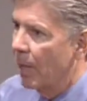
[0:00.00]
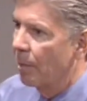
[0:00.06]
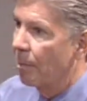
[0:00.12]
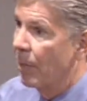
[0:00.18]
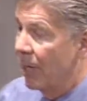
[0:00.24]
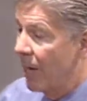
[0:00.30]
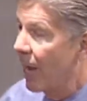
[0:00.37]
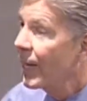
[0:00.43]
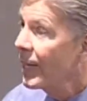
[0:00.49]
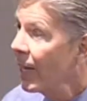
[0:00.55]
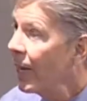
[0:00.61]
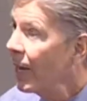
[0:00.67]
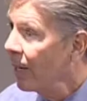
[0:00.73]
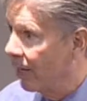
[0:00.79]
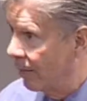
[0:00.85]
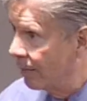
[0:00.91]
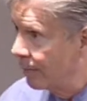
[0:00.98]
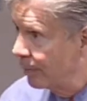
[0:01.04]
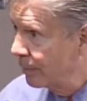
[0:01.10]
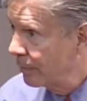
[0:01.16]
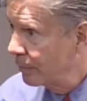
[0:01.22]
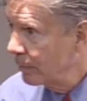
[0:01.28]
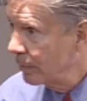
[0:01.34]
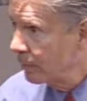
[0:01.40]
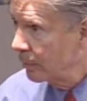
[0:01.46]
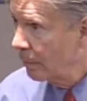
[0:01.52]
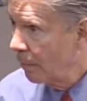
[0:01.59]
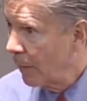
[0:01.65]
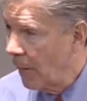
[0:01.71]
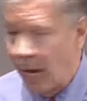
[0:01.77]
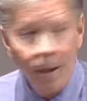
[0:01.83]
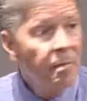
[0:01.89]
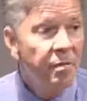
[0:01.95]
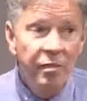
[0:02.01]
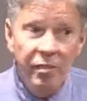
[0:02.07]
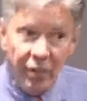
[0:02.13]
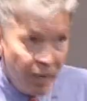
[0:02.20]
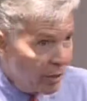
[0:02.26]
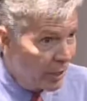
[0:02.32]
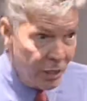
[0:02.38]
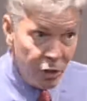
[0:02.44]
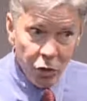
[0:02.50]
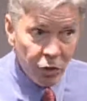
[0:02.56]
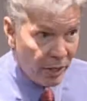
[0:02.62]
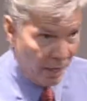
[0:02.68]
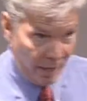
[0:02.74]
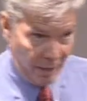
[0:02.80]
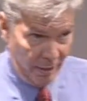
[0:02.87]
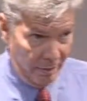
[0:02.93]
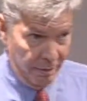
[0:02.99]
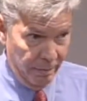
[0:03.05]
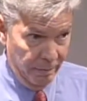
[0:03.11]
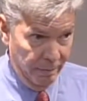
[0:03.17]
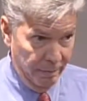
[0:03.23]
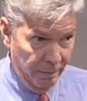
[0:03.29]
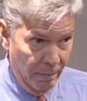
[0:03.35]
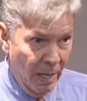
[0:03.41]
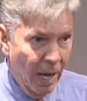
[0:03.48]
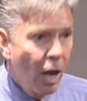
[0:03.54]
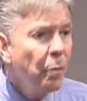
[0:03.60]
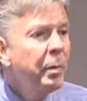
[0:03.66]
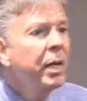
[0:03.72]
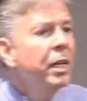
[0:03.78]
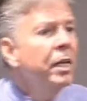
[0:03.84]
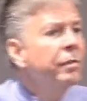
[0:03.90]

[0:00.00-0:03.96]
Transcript: but I can. I'm very good at it. How many